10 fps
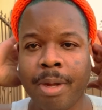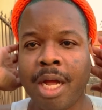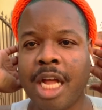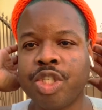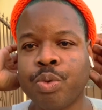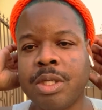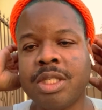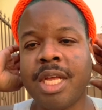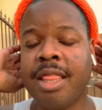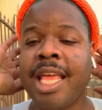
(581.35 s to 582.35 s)
but I just want to
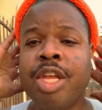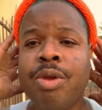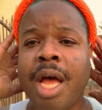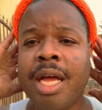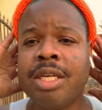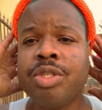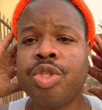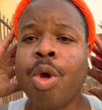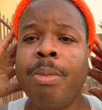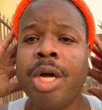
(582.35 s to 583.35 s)
say thank you guys
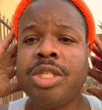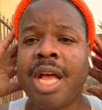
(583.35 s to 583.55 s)
so much.